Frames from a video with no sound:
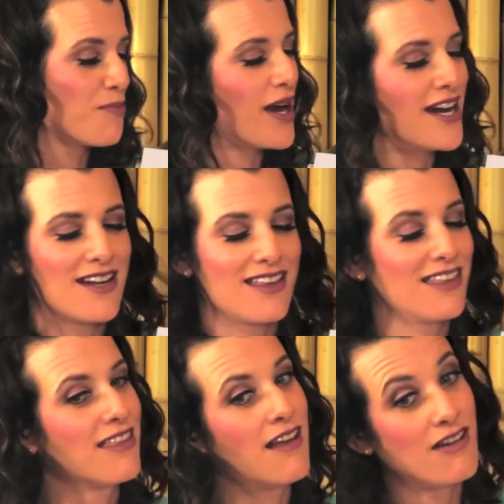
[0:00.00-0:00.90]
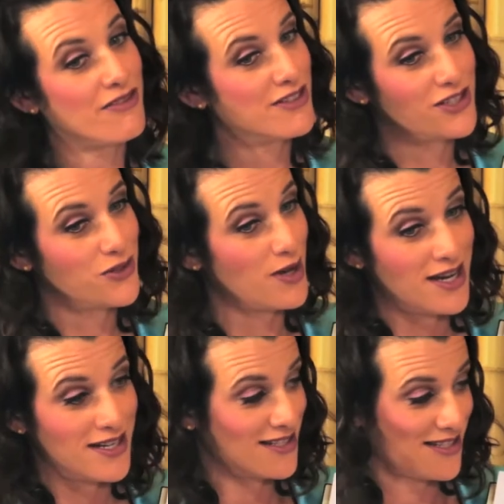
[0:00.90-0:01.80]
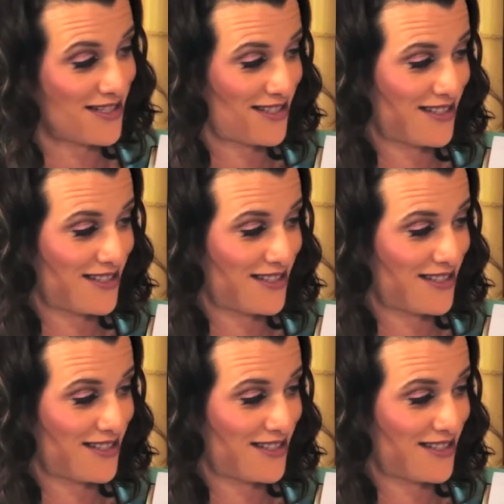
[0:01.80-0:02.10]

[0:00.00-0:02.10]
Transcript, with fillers: Braden loved trains.